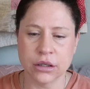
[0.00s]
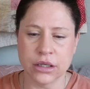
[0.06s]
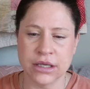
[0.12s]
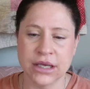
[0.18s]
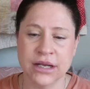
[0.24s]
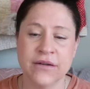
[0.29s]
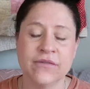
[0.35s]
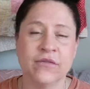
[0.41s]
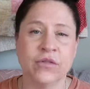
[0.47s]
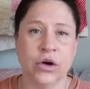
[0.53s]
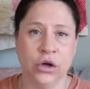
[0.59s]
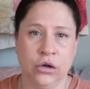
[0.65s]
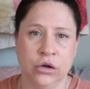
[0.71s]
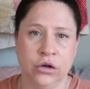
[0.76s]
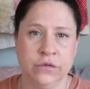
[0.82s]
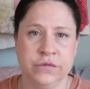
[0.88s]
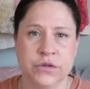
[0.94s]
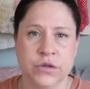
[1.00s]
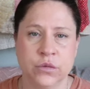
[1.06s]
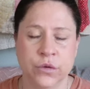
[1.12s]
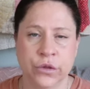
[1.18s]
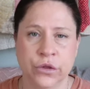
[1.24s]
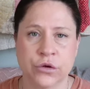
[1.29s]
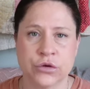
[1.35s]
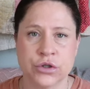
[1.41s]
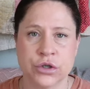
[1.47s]
get involved
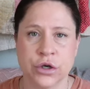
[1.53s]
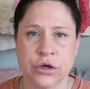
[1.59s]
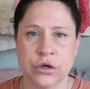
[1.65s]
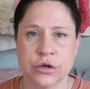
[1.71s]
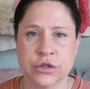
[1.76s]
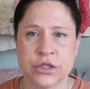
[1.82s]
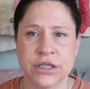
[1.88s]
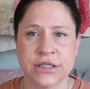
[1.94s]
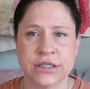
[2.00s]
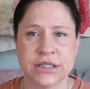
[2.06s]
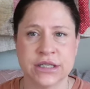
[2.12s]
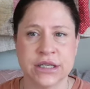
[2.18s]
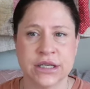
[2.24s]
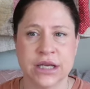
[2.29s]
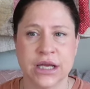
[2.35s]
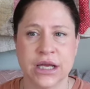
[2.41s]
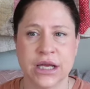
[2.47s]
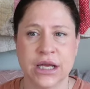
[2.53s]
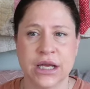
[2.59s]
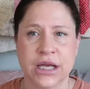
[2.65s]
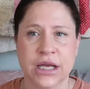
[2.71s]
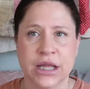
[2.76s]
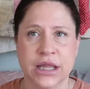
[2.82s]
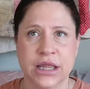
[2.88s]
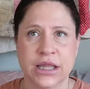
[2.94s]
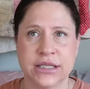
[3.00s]
with your church. It's
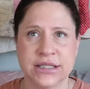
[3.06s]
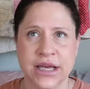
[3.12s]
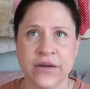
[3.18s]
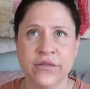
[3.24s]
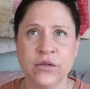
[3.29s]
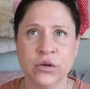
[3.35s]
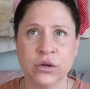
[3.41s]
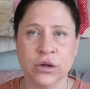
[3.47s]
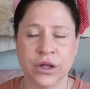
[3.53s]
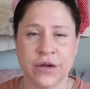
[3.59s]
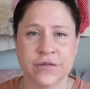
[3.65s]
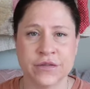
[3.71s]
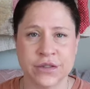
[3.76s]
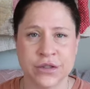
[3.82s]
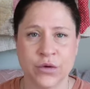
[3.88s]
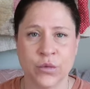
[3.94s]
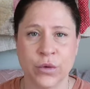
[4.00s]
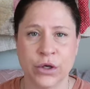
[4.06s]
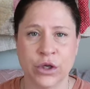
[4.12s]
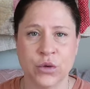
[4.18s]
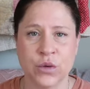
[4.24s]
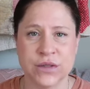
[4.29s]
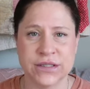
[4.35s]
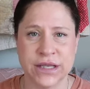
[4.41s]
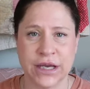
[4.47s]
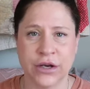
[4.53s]
the devil loves it when
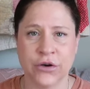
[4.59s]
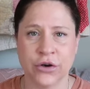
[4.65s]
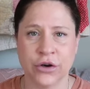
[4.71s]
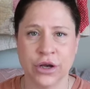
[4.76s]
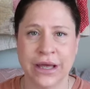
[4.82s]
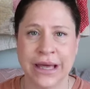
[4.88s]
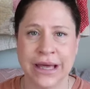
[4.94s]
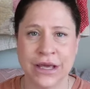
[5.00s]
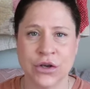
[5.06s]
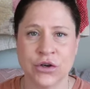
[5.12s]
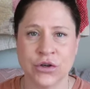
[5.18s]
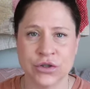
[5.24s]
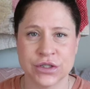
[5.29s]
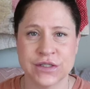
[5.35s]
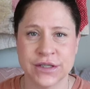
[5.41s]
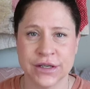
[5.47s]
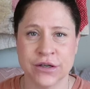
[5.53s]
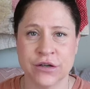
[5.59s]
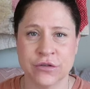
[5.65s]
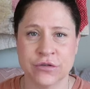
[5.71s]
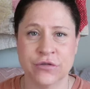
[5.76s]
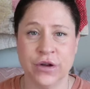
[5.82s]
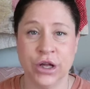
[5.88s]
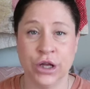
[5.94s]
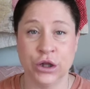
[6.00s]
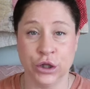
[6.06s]
you segregate
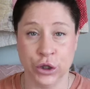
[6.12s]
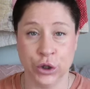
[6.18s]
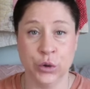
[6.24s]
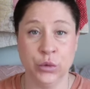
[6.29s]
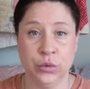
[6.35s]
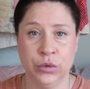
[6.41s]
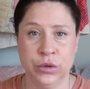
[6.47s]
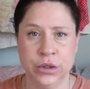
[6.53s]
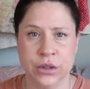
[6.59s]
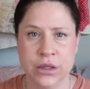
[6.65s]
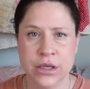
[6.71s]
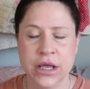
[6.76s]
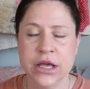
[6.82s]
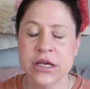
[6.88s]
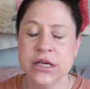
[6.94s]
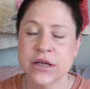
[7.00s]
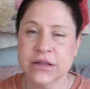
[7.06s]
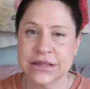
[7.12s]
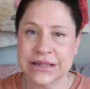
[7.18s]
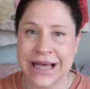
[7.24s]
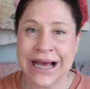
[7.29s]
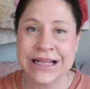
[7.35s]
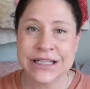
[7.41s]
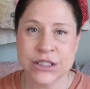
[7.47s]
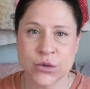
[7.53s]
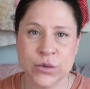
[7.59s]
yourself alone.
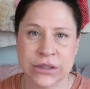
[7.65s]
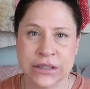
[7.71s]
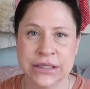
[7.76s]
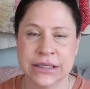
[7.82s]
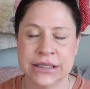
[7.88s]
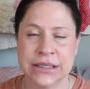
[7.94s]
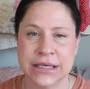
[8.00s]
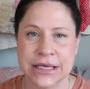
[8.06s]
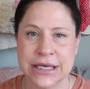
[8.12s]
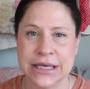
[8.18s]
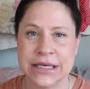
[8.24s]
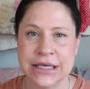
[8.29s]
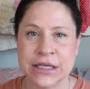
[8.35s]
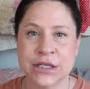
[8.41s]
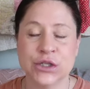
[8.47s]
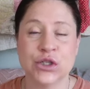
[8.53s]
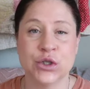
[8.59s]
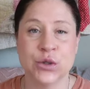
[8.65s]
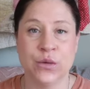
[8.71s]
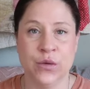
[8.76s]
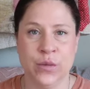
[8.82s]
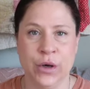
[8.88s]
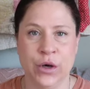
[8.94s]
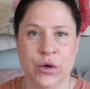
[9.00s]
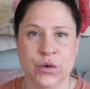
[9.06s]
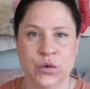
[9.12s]
That's when he gets you the
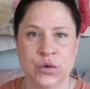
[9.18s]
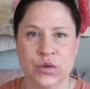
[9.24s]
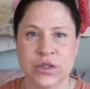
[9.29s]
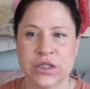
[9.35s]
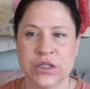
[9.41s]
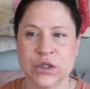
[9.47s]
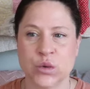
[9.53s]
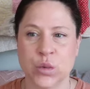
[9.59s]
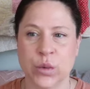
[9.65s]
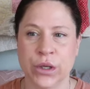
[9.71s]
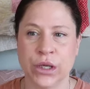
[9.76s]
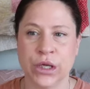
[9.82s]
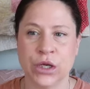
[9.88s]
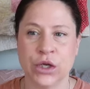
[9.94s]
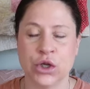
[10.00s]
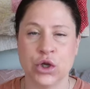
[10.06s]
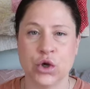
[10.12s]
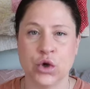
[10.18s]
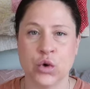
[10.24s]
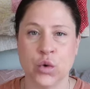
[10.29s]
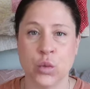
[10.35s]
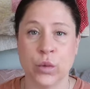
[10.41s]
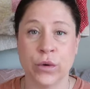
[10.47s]
most, is when you